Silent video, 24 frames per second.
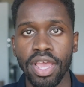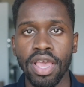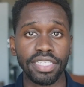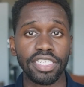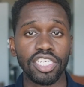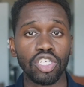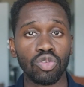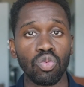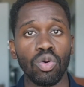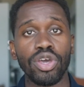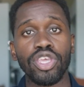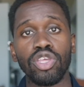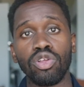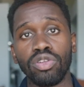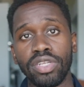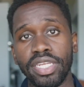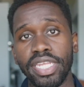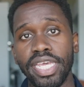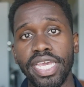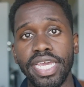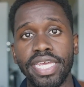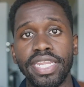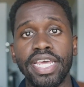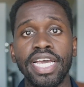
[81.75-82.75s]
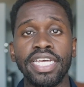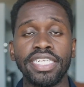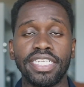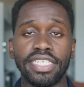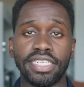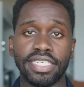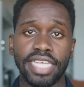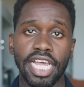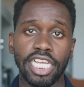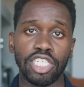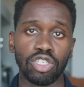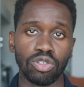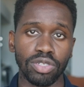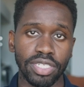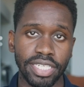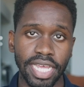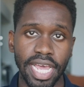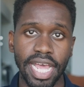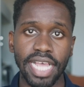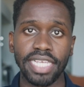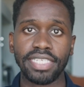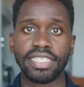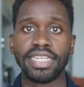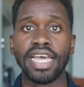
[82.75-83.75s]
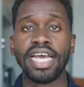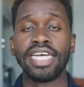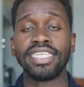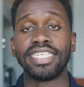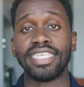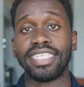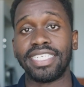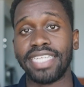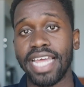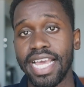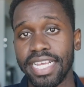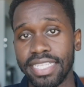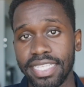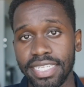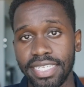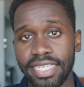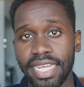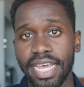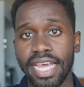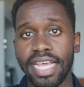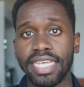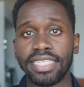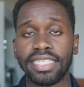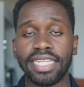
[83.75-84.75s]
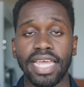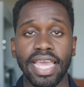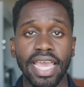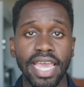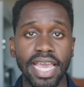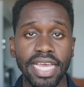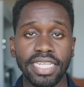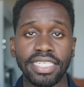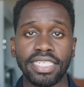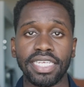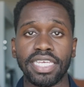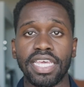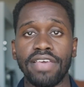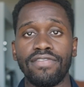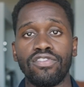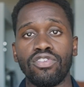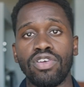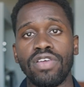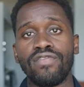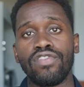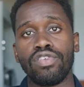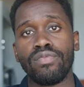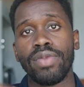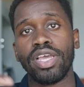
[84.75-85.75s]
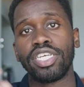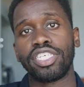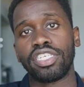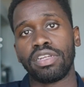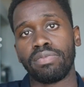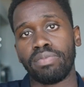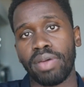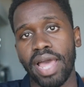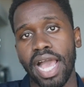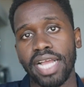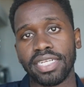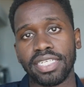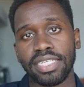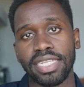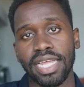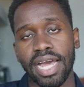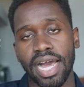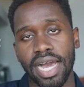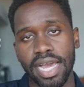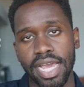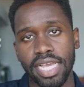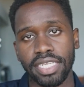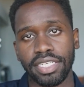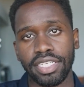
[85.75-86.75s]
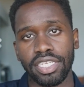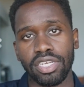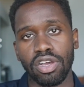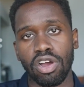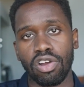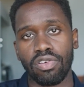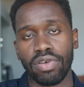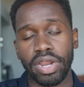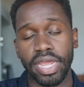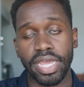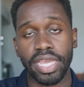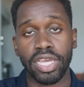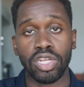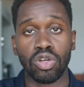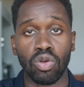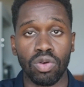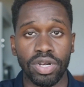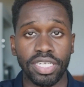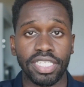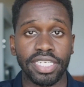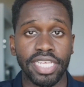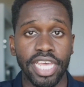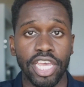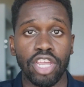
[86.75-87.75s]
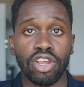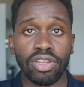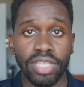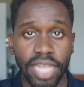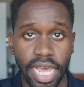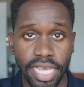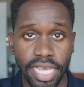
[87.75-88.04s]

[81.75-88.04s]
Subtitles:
This is what you'll need to schedule a test, to take the test, and to give your information back to the IACRA in order to get your